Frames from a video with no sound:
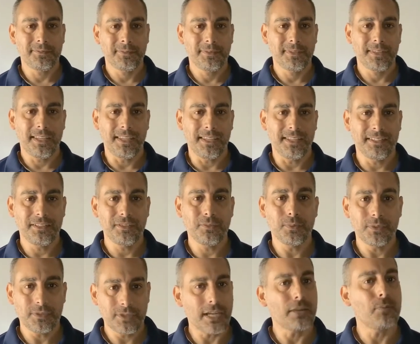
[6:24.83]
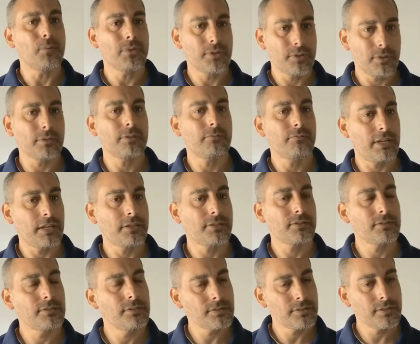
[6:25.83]
that you check with your financial
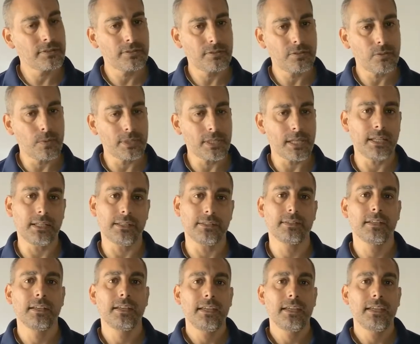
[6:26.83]
institution to know what that is.